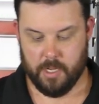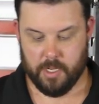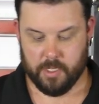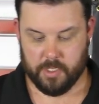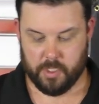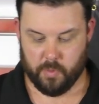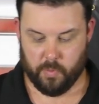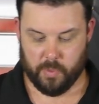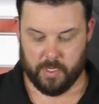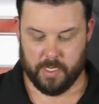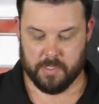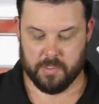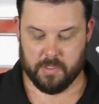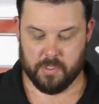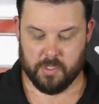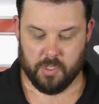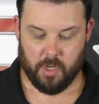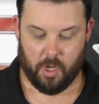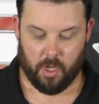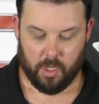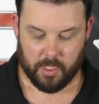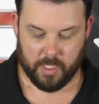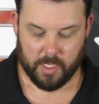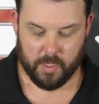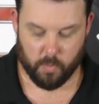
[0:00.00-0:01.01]
So when
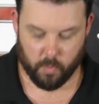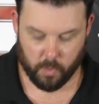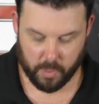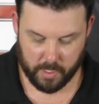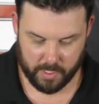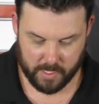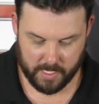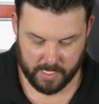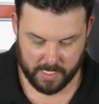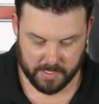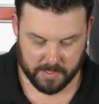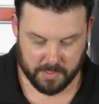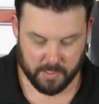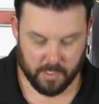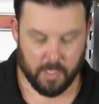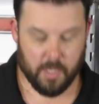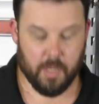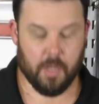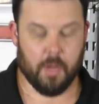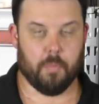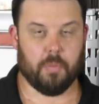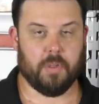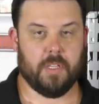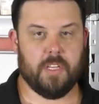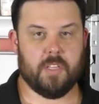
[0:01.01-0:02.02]
installing one of these,
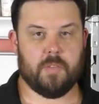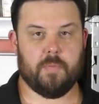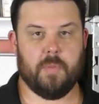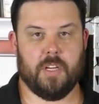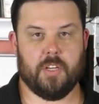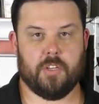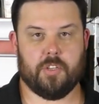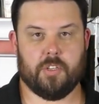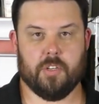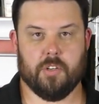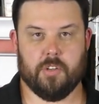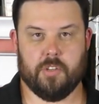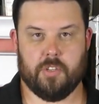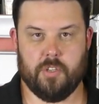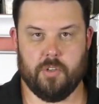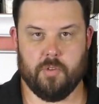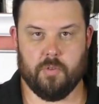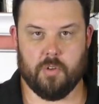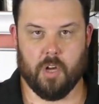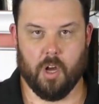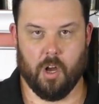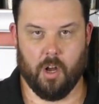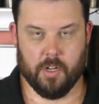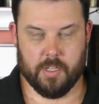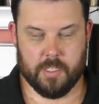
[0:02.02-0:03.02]
please make sure to
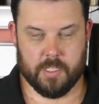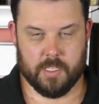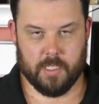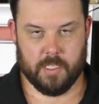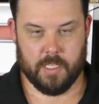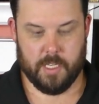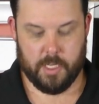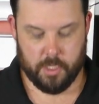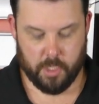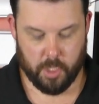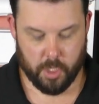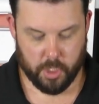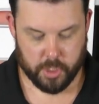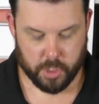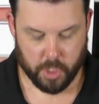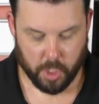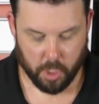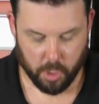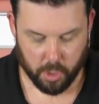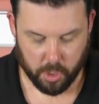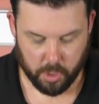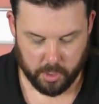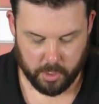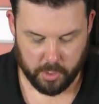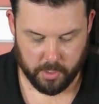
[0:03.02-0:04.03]
constantly
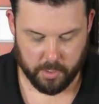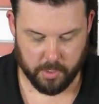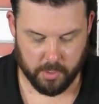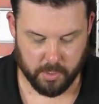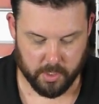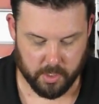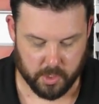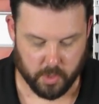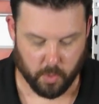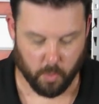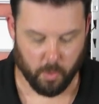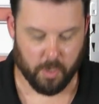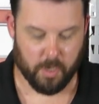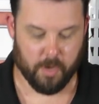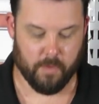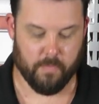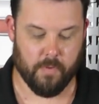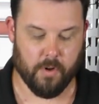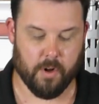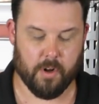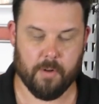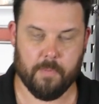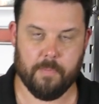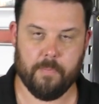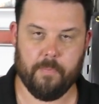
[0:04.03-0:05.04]
turn the torque
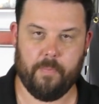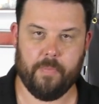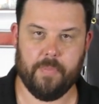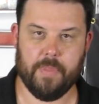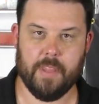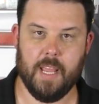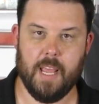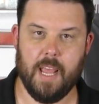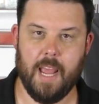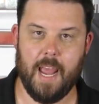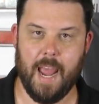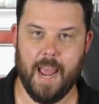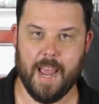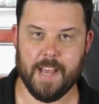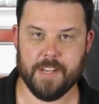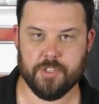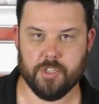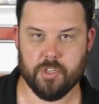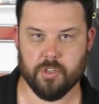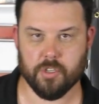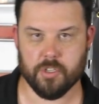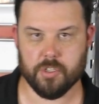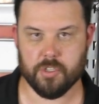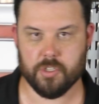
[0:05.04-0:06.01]
converter as you're